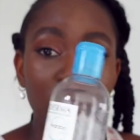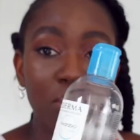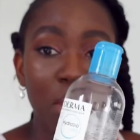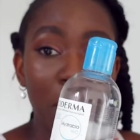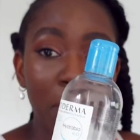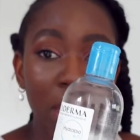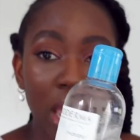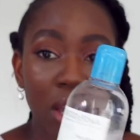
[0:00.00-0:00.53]
my
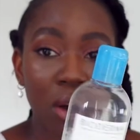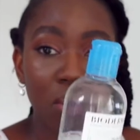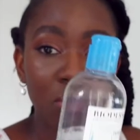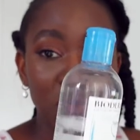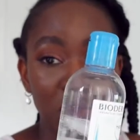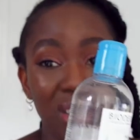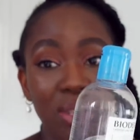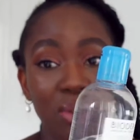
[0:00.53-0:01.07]
makeup.
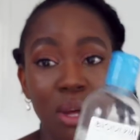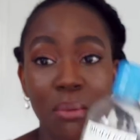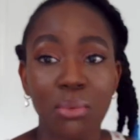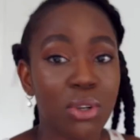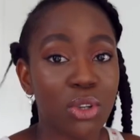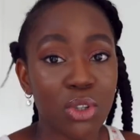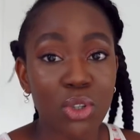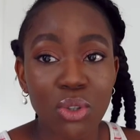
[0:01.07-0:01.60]
So that's what I'm
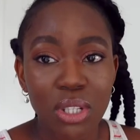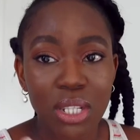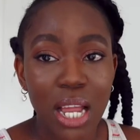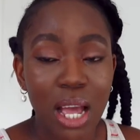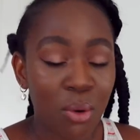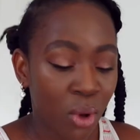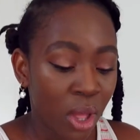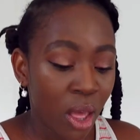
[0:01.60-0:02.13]
going to use
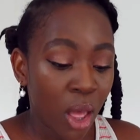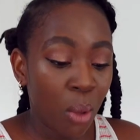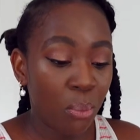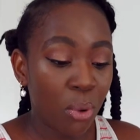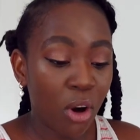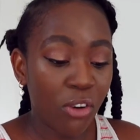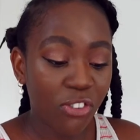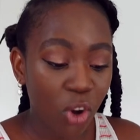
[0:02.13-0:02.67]
now.
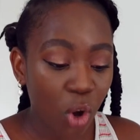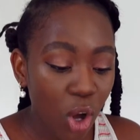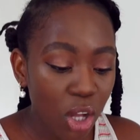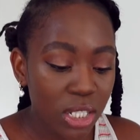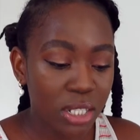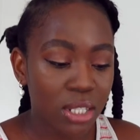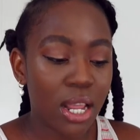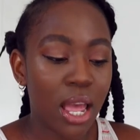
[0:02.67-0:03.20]
But of
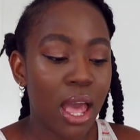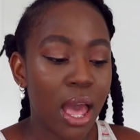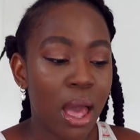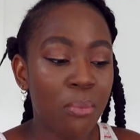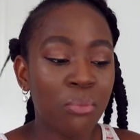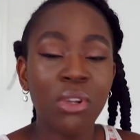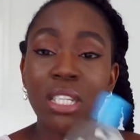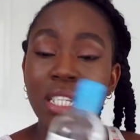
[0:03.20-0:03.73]
course,
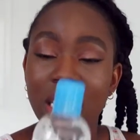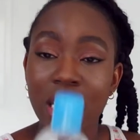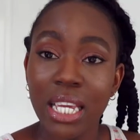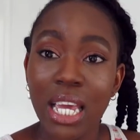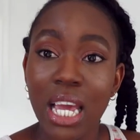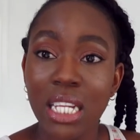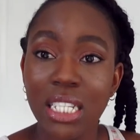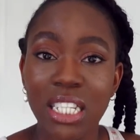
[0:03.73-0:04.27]
the
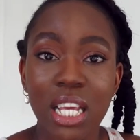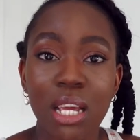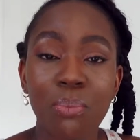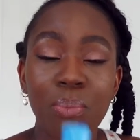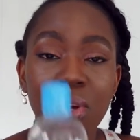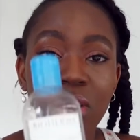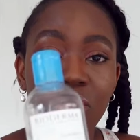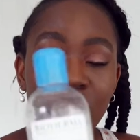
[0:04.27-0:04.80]
skincare
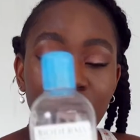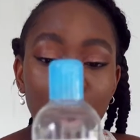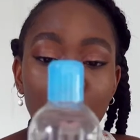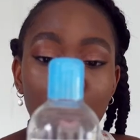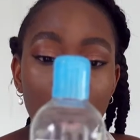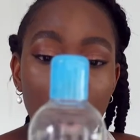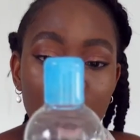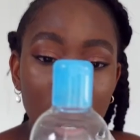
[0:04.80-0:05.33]
tip, if you
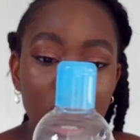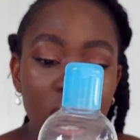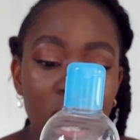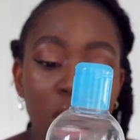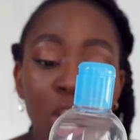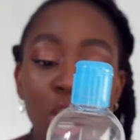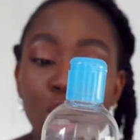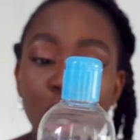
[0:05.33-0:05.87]

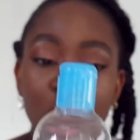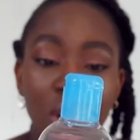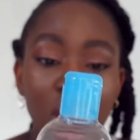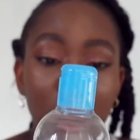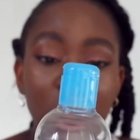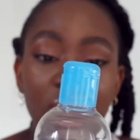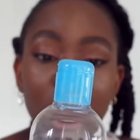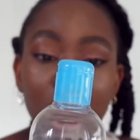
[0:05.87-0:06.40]
want to
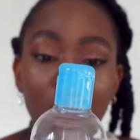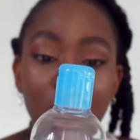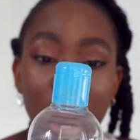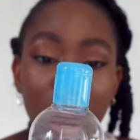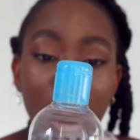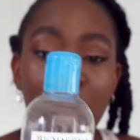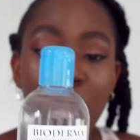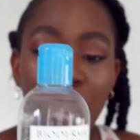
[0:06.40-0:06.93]
remove your
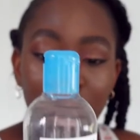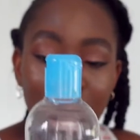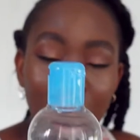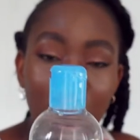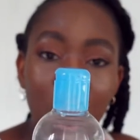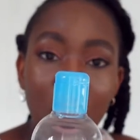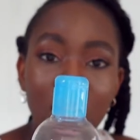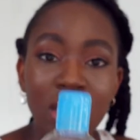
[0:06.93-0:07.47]
makeup all
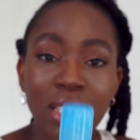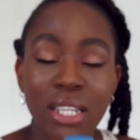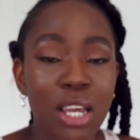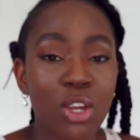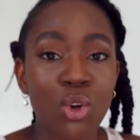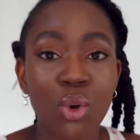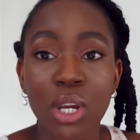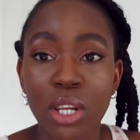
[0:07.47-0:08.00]
at once
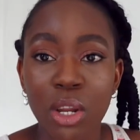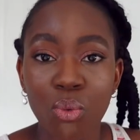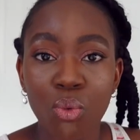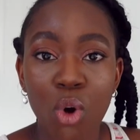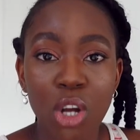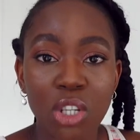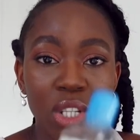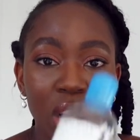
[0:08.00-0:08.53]
and you're in a
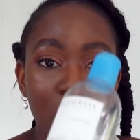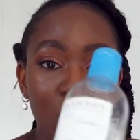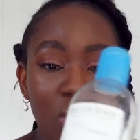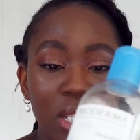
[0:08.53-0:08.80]
rush, I would